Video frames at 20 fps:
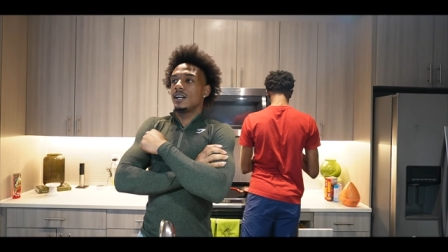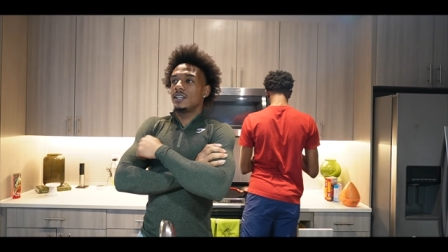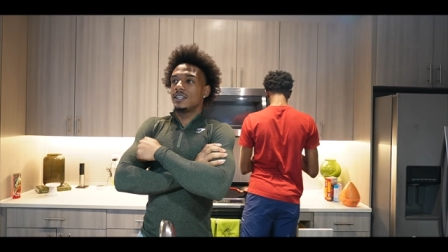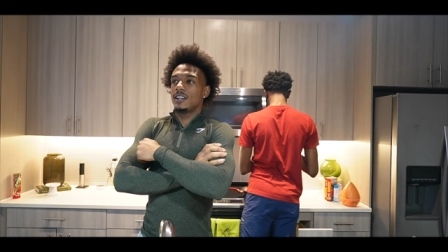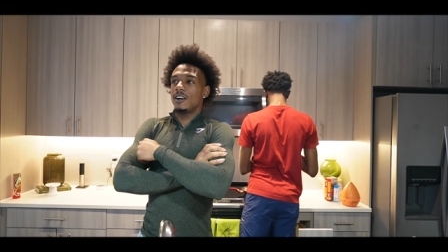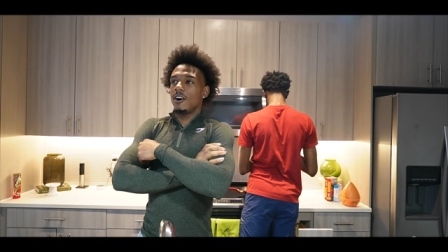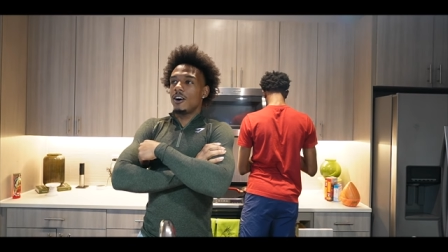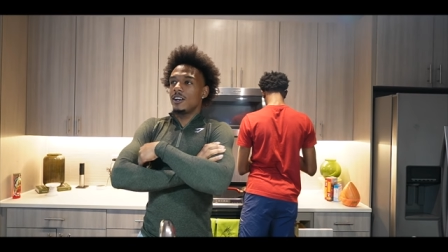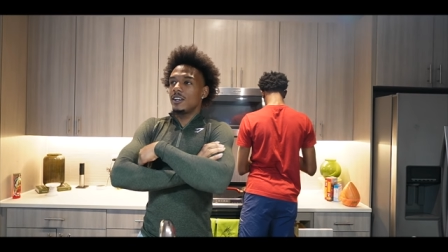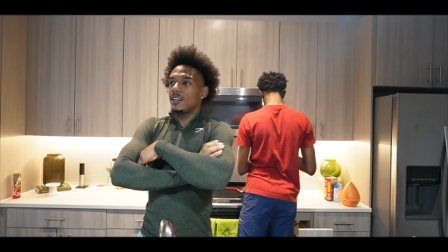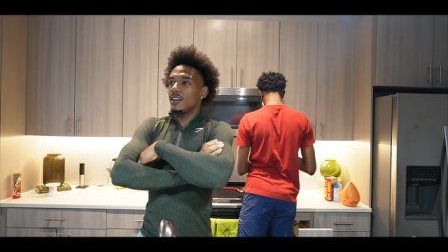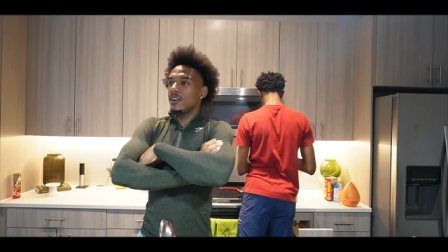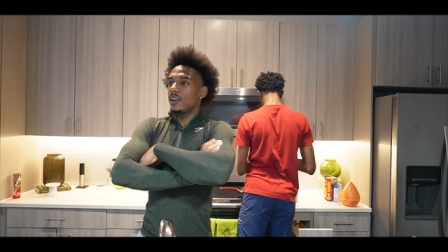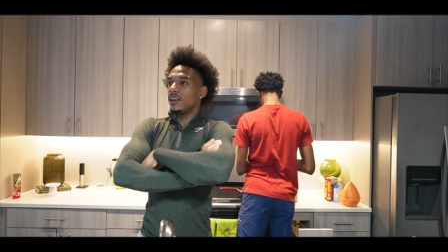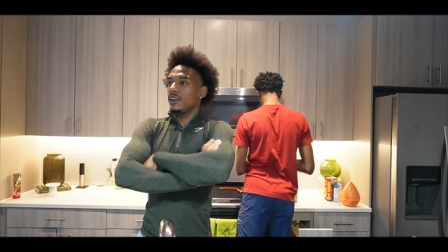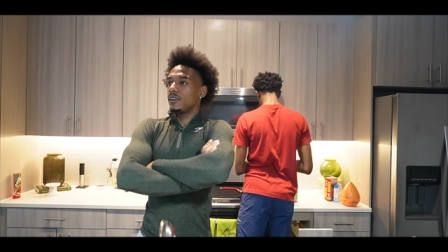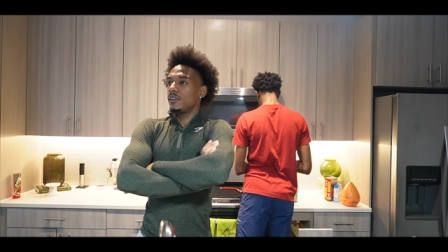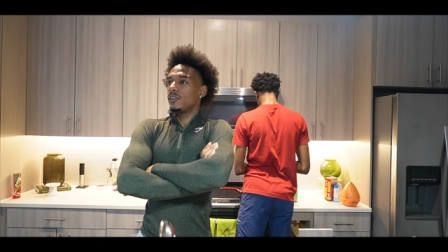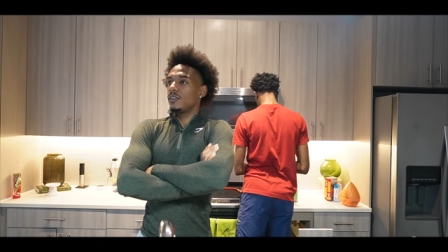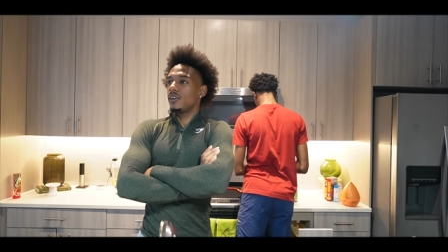No, I didn't know
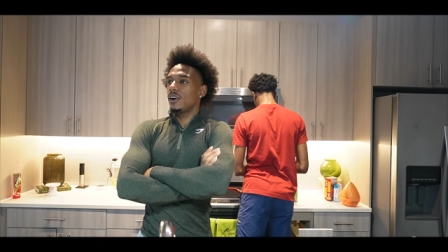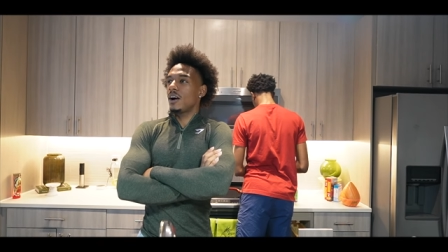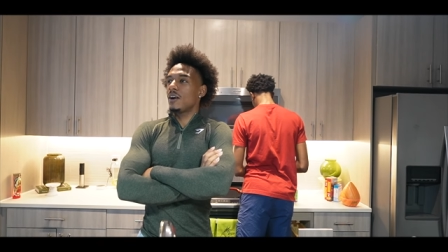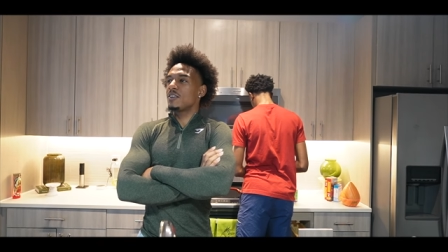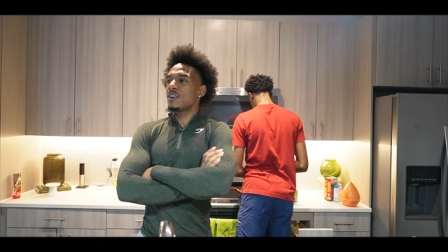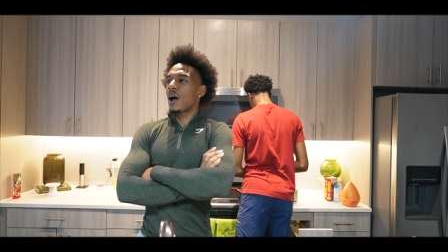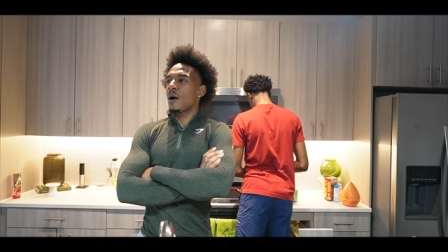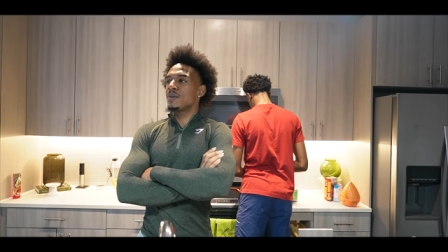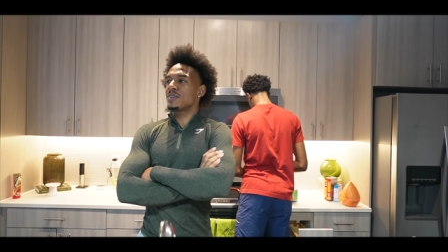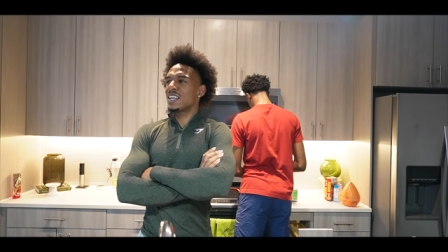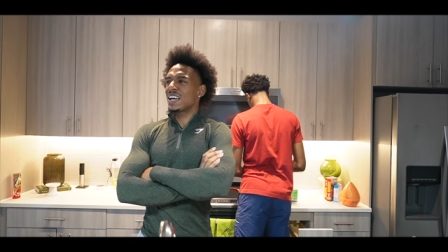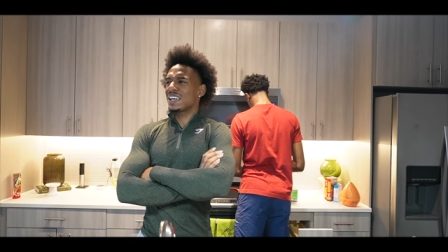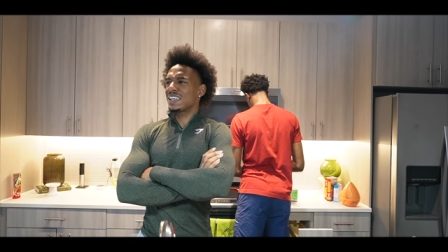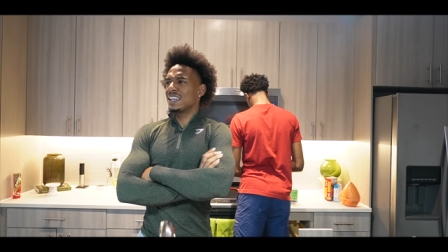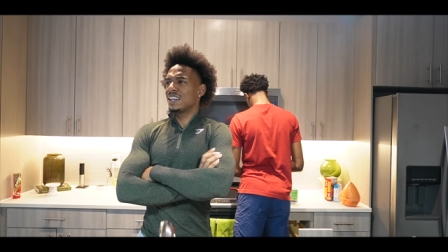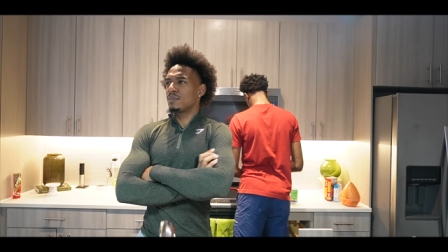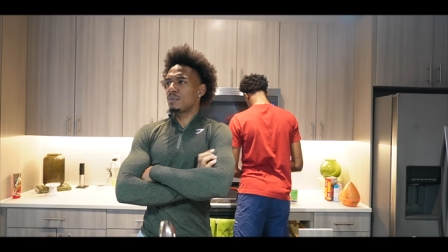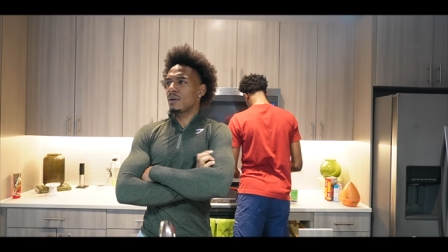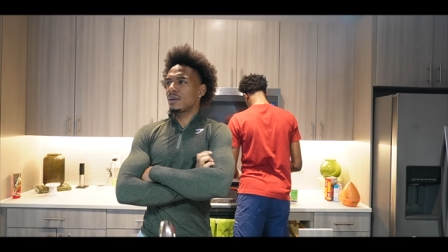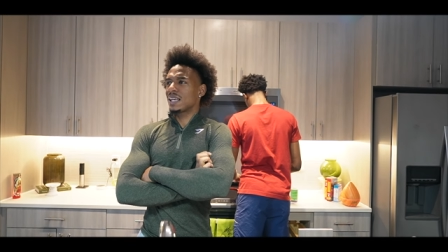that. I was, I was like,
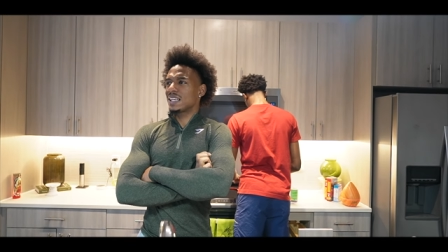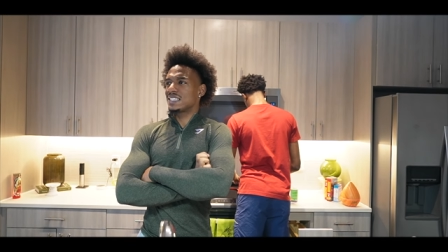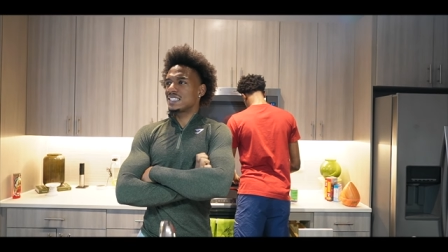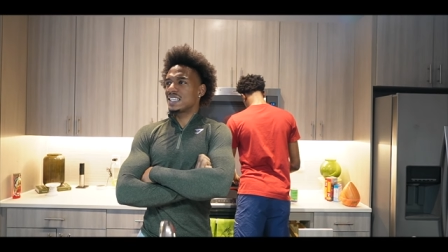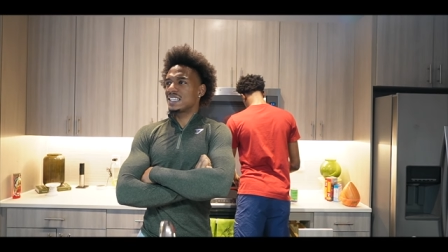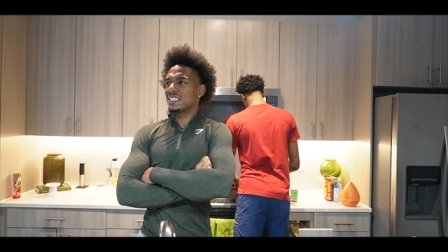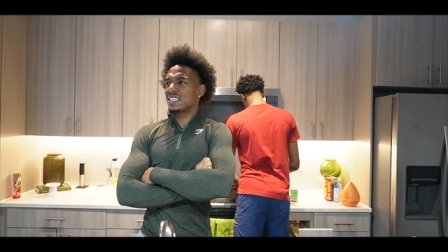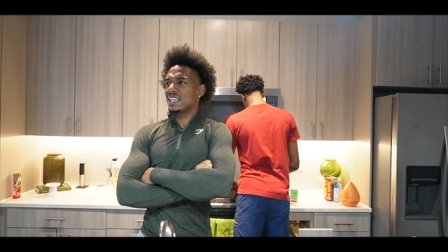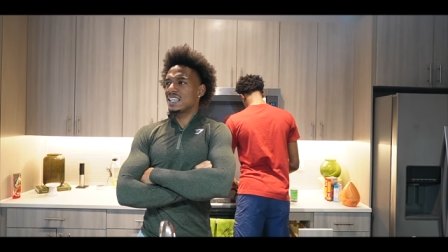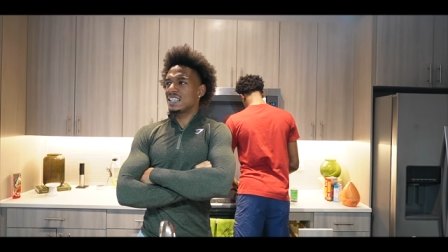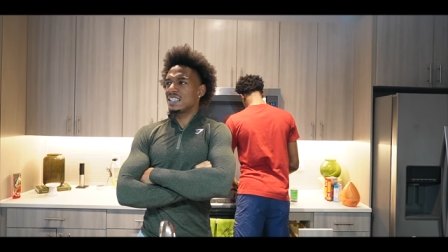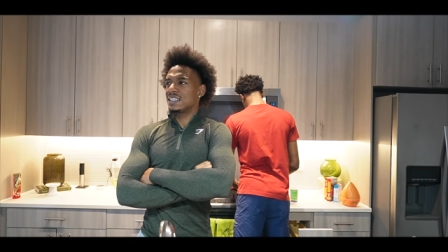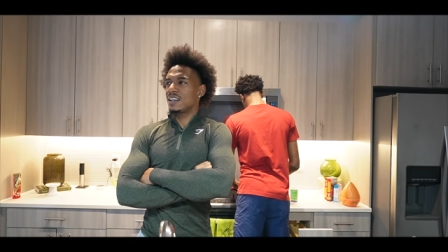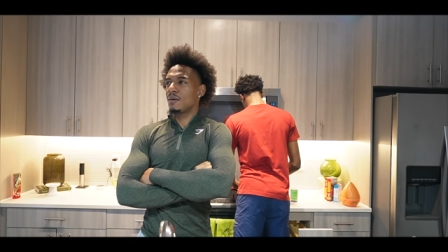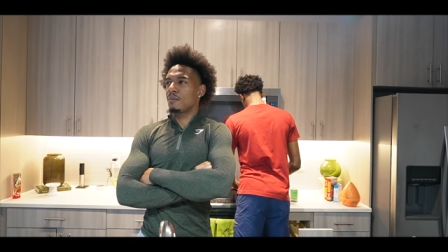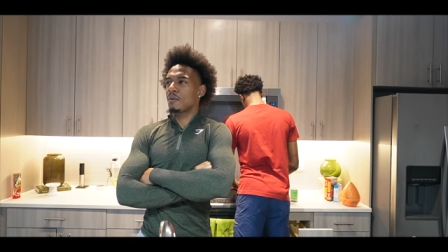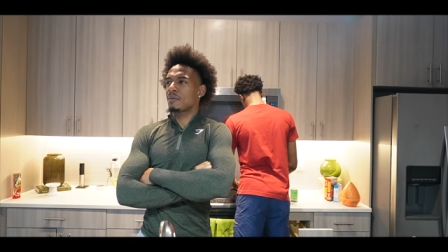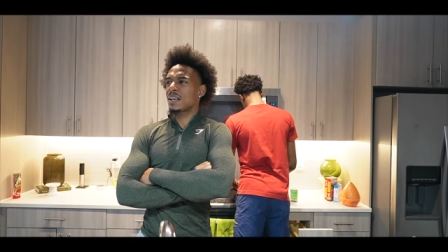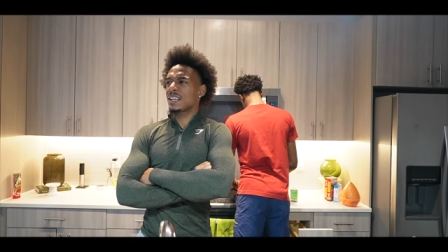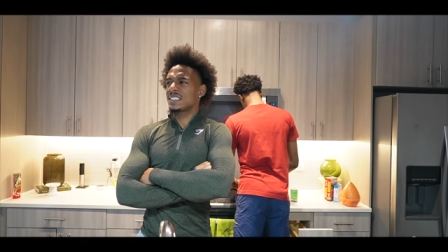yeah, probably like 16.
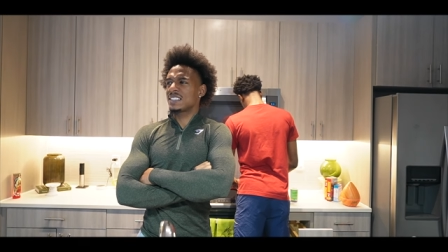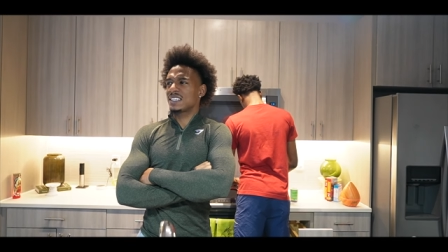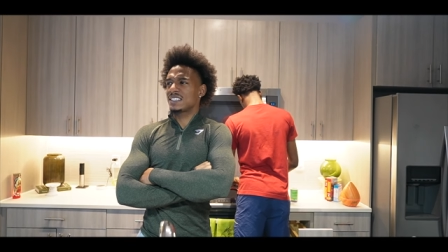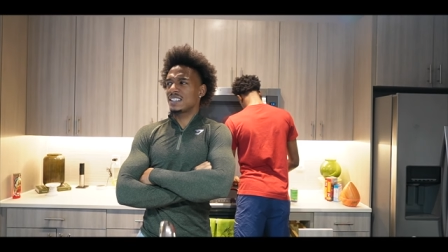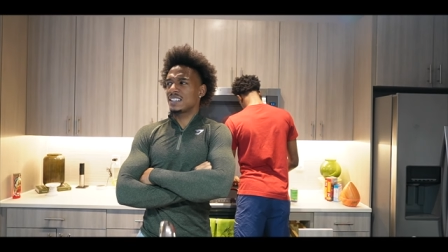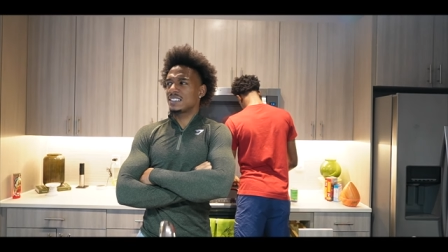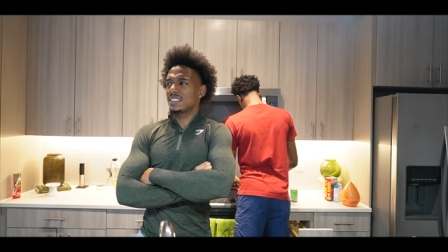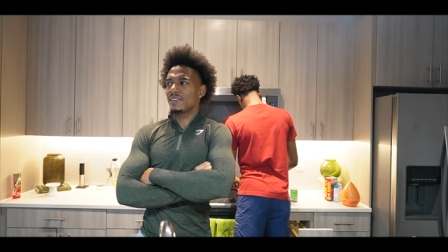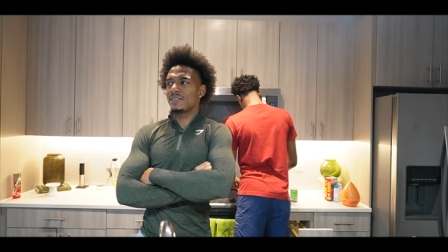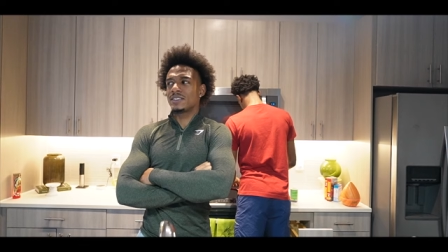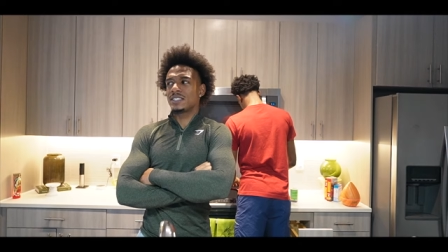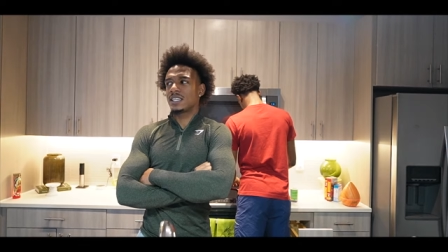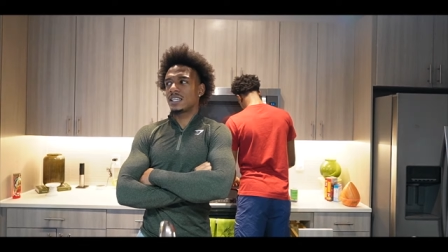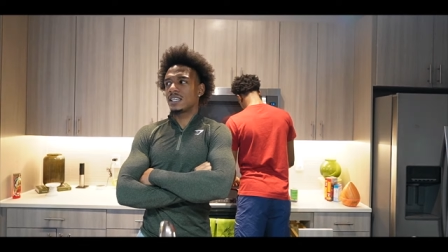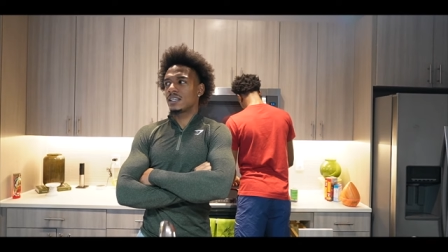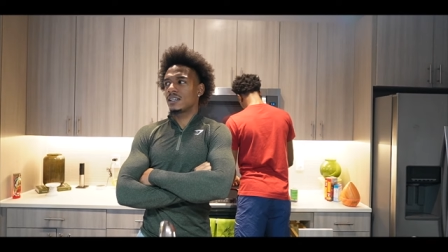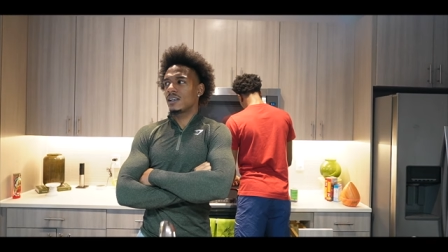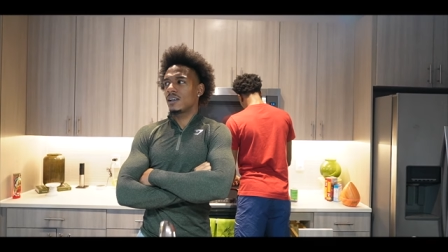Not probably like 16, 17.